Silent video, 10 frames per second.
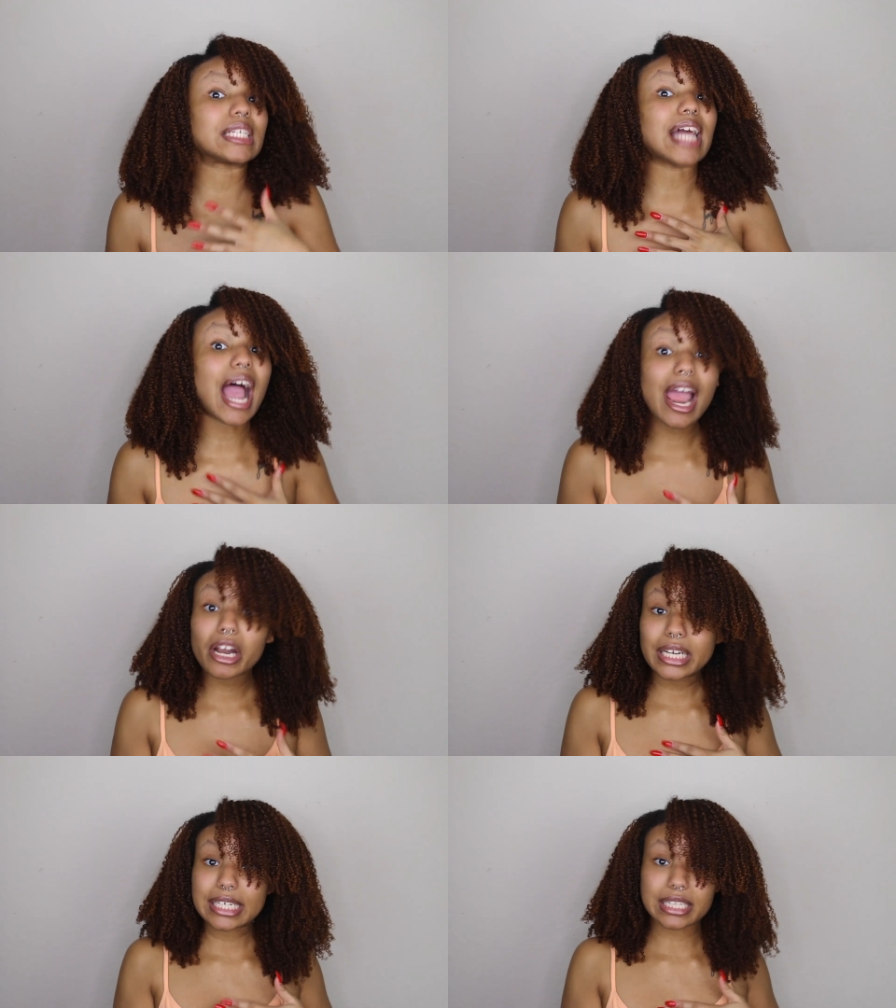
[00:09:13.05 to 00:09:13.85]
Because I
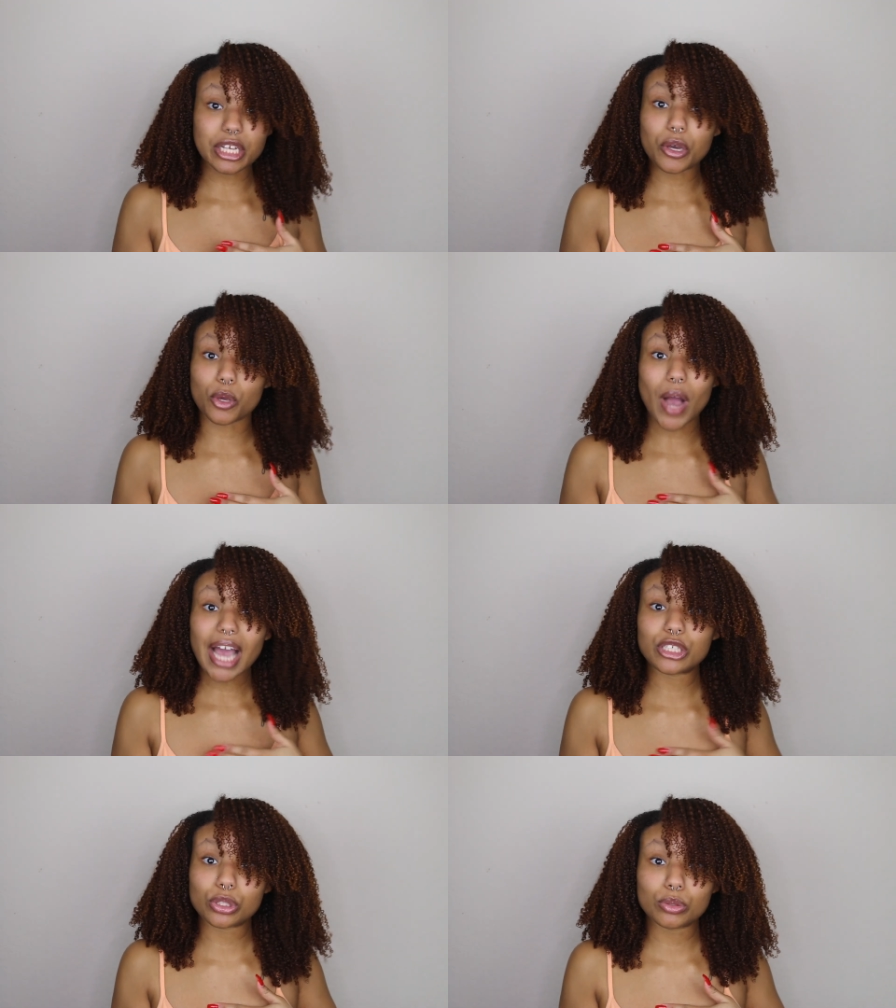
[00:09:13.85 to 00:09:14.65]
already could tell you
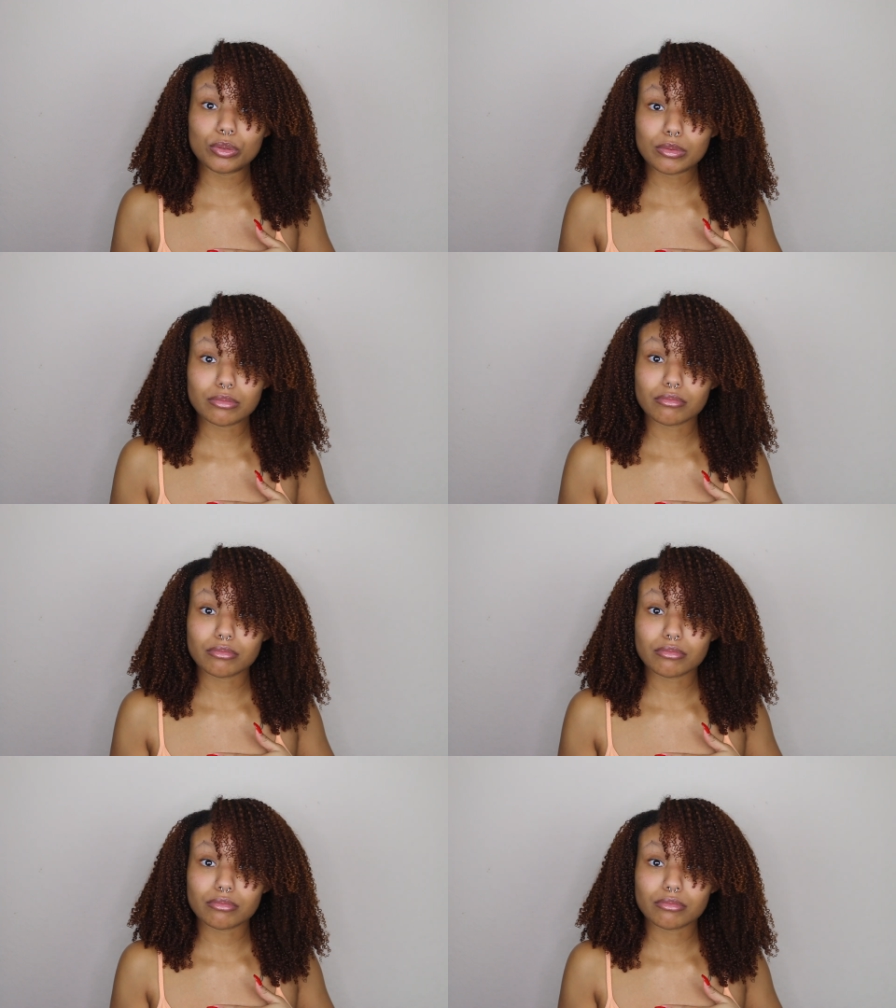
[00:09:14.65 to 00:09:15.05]
I do